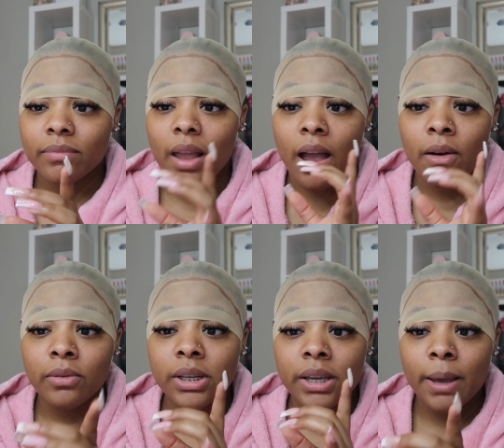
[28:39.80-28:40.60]
I
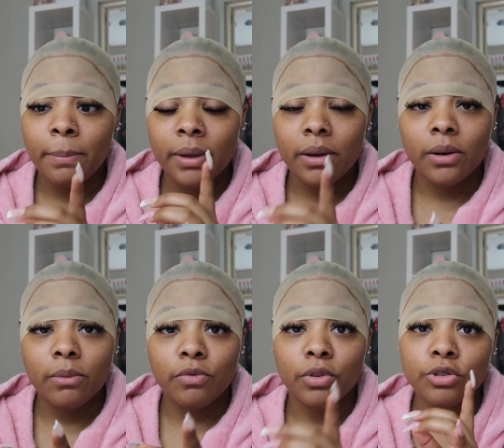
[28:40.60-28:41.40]
only kept it
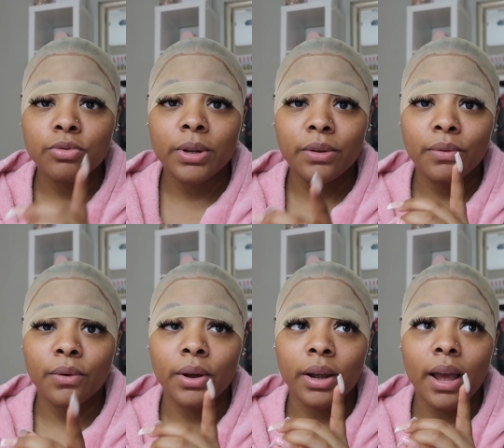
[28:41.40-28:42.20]
up for
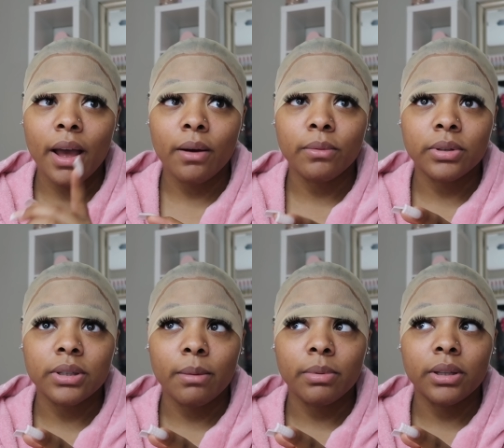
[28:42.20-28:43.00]
24 hours,
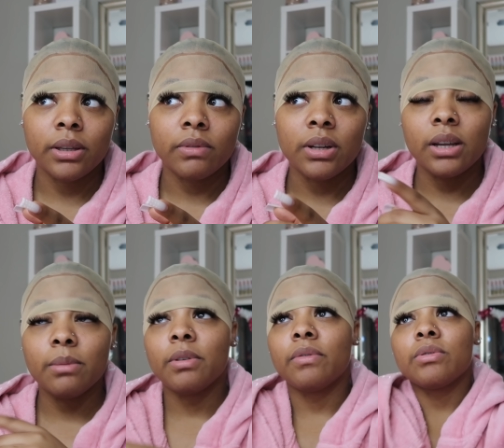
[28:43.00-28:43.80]
I believe. Did I
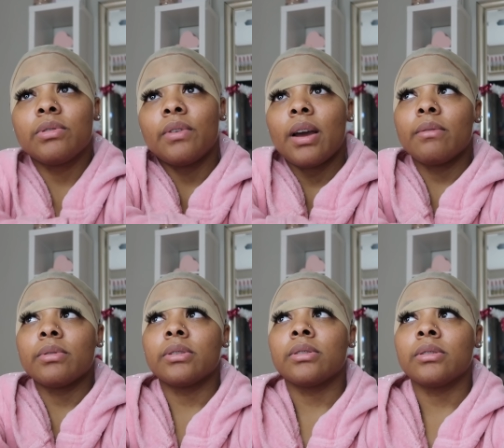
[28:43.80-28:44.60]
keep it up for 24
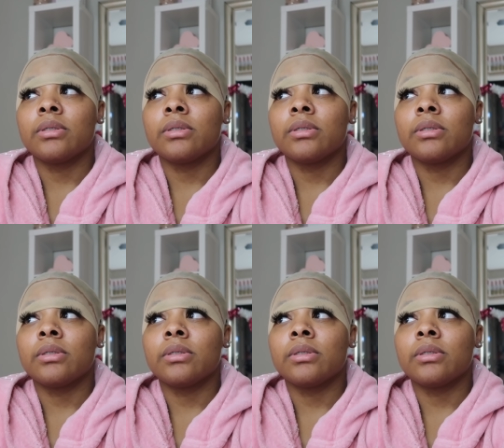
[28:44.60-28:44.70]
hours?